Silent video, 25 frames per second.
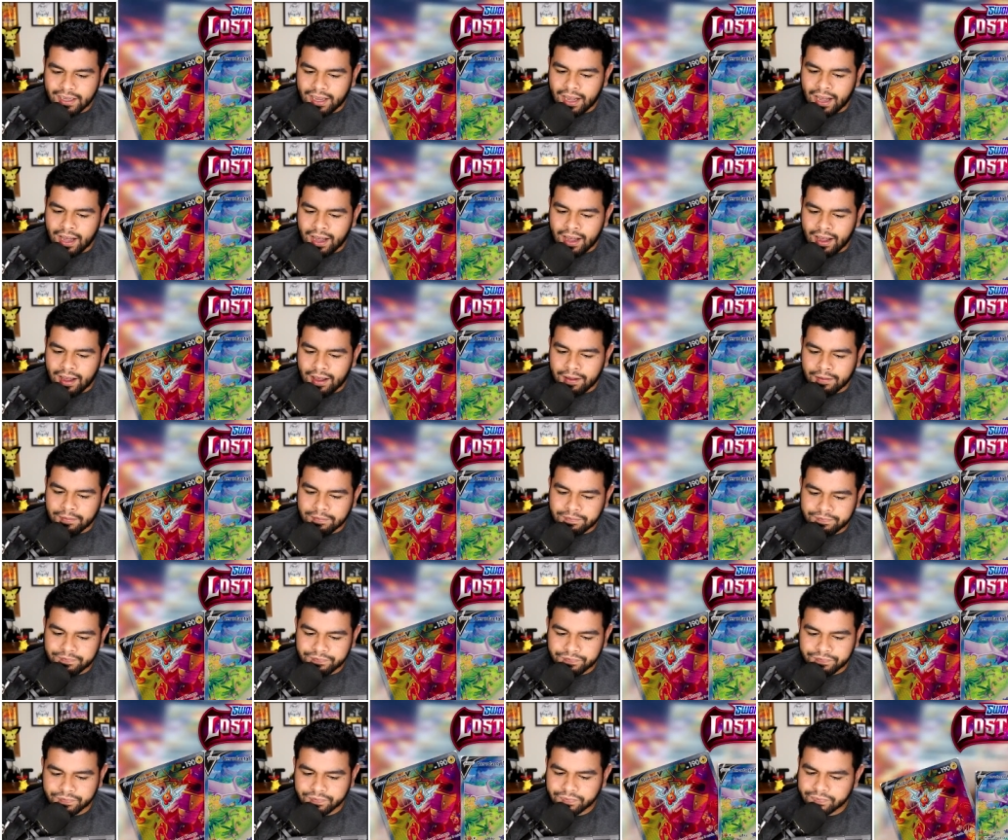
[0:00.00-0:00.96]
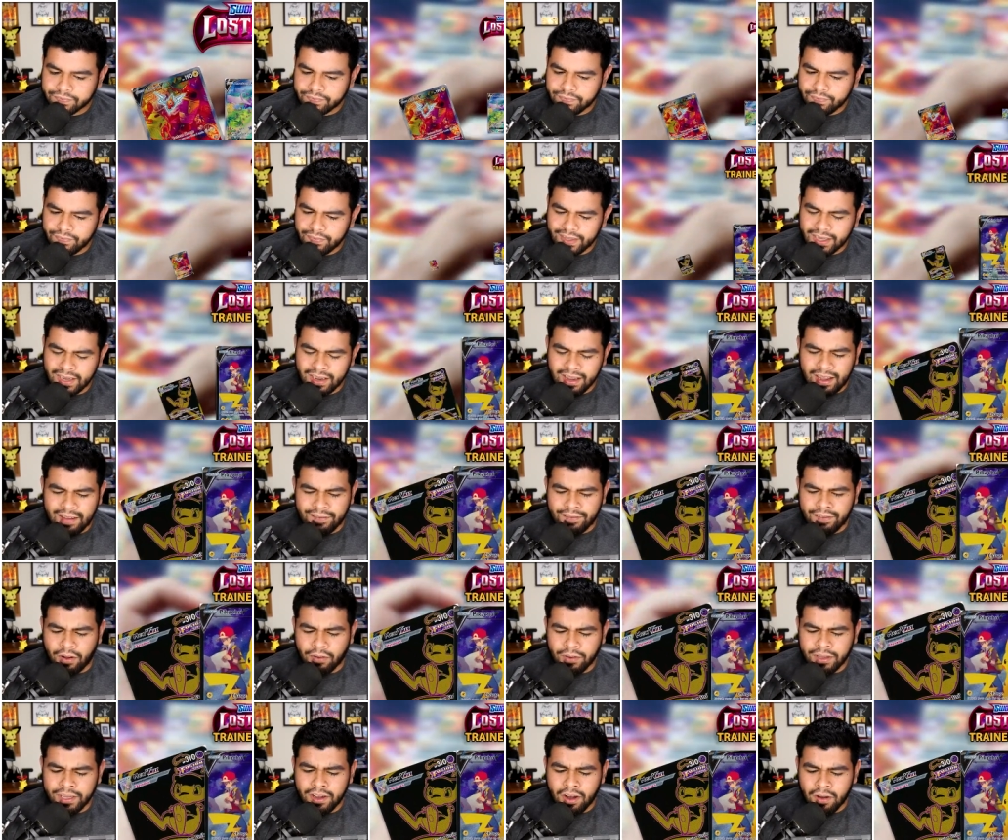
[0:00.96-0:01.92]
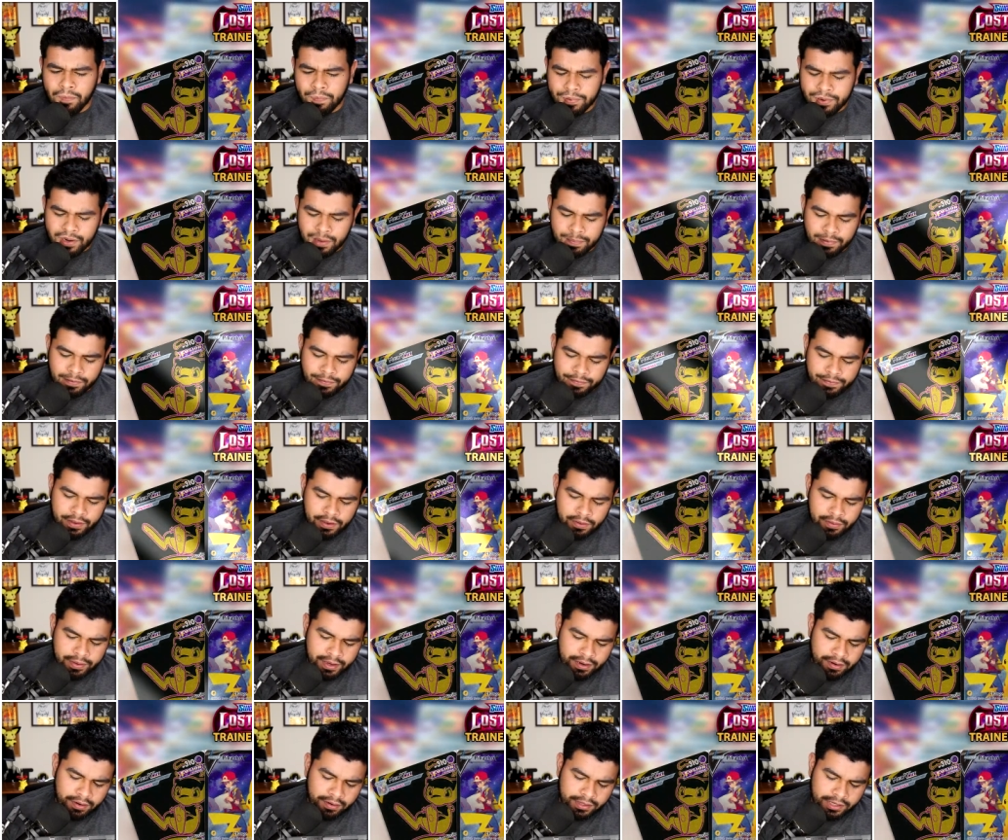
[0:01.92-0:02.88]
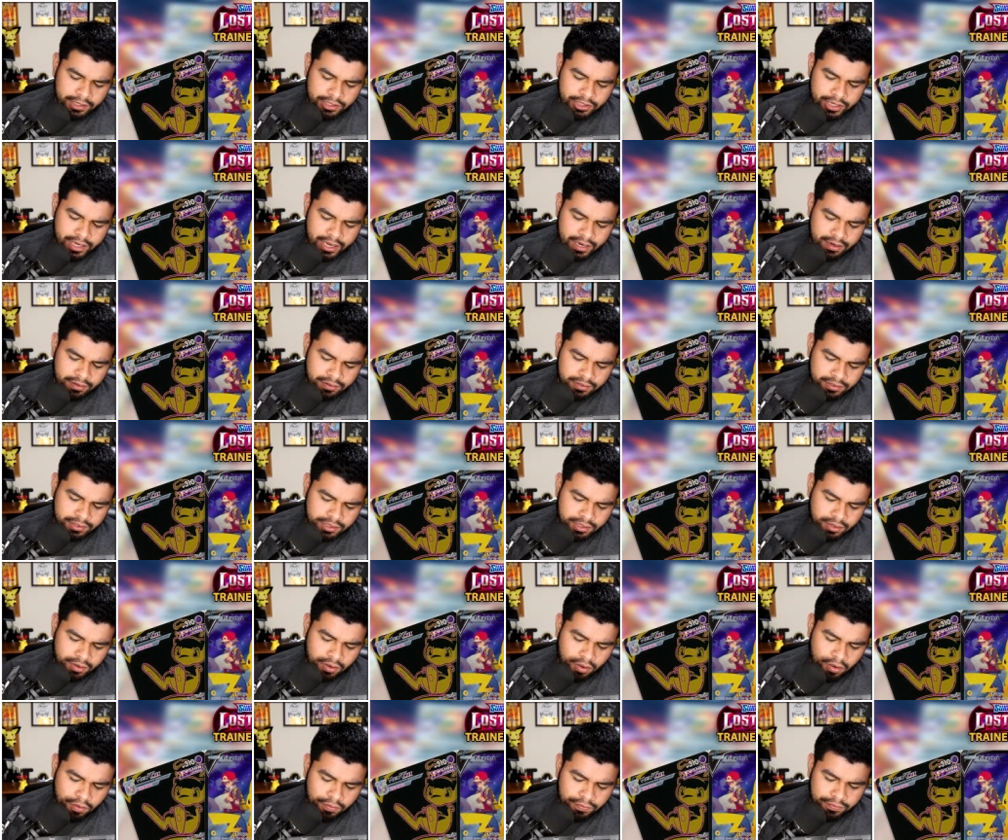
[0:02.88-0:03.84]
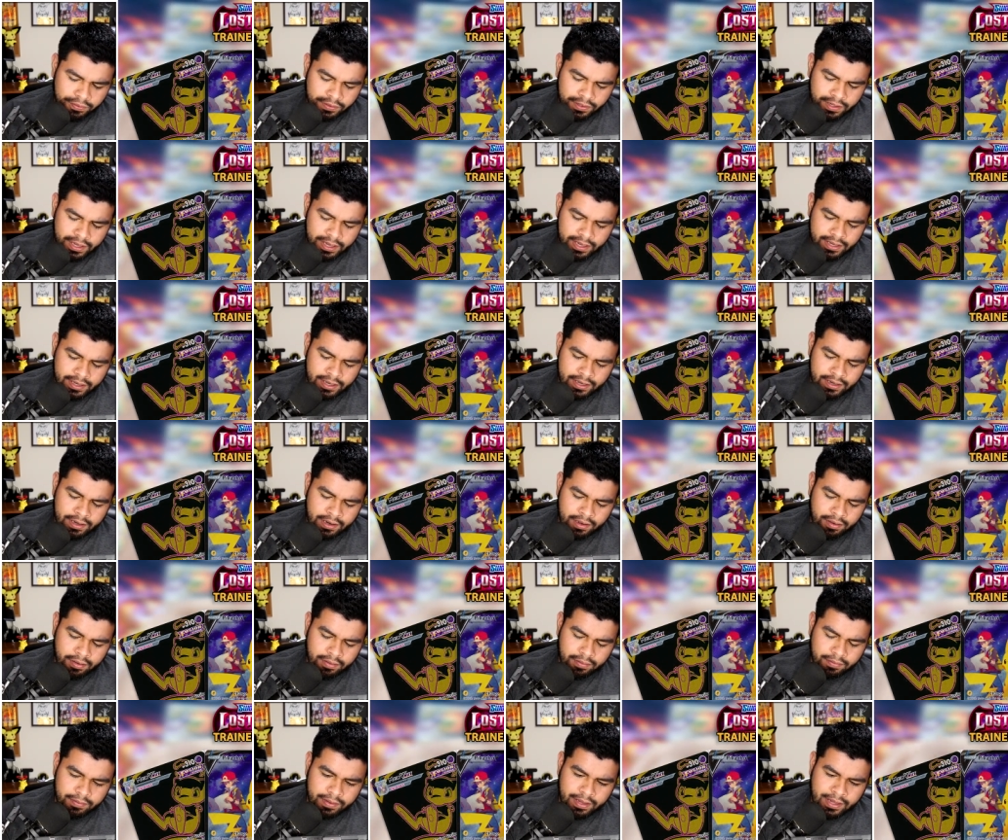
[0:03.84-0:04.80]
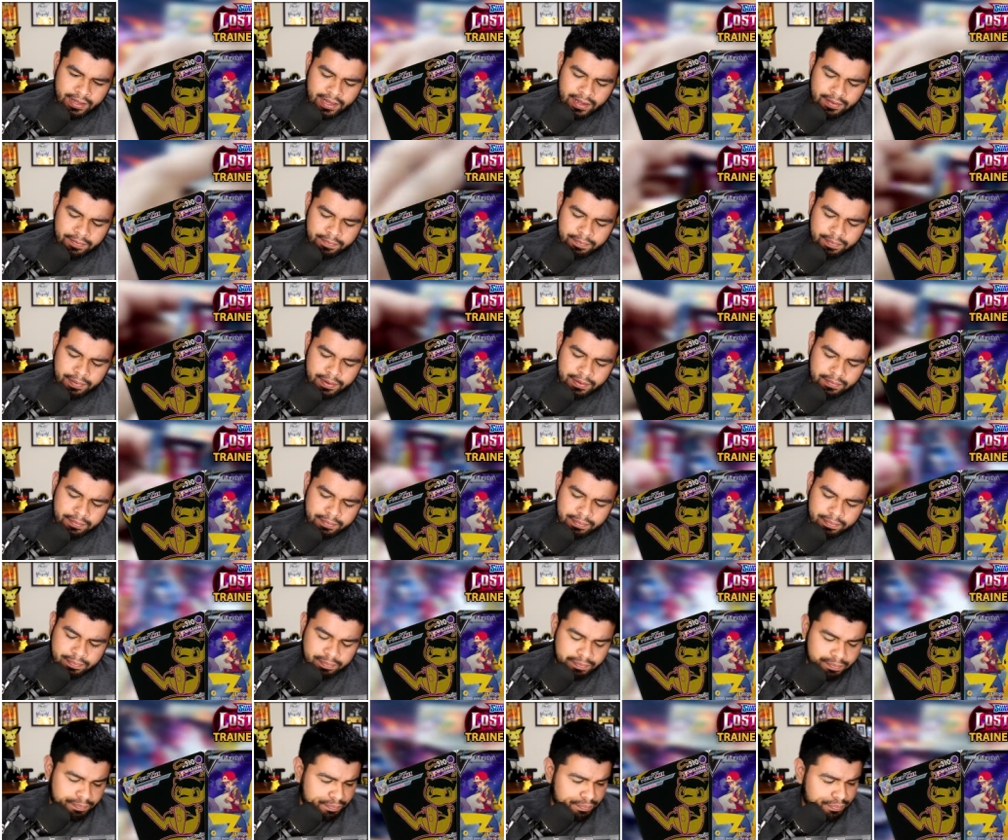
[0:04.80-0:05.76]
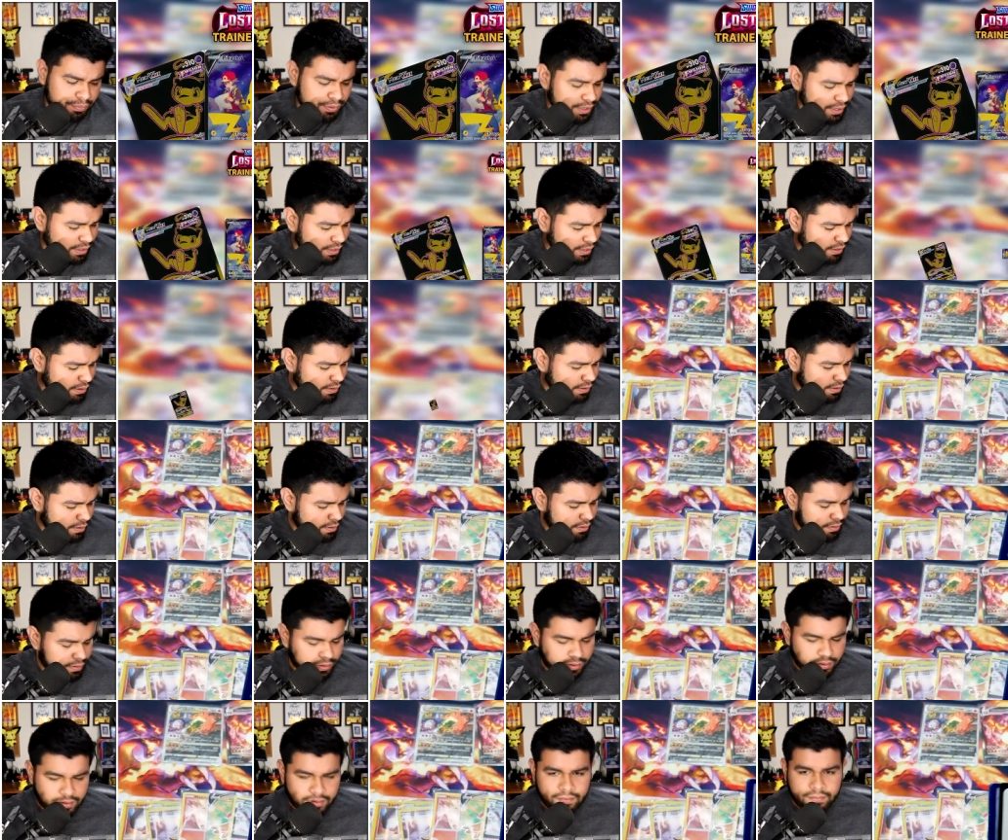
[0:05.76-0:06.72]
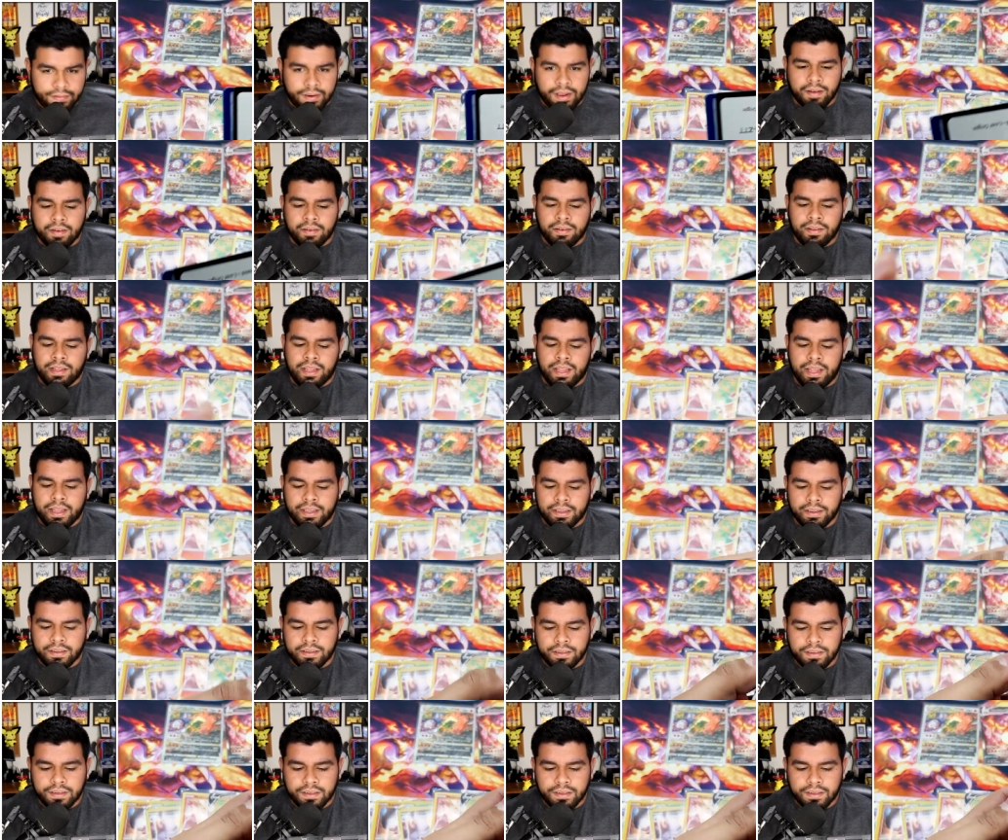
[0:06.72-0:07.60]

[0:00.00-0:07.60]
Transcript: I've only opened up a few here on the channel, so hopefully, you know, and they've been pretty good, and not gonna lie.